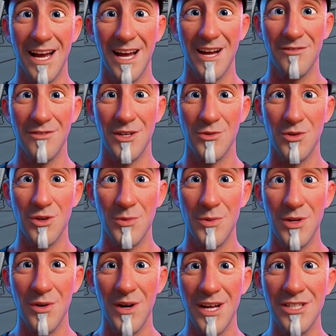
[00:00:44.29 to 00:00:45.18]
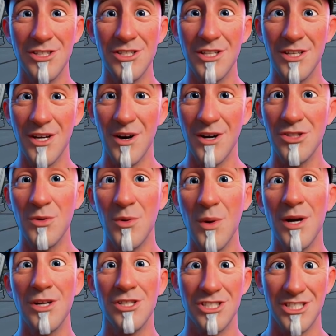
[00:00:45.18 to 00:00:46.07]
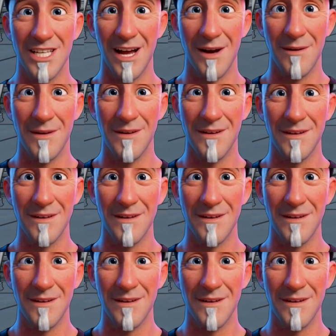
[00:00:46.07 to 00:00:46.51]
Every room you enter costs 1 step.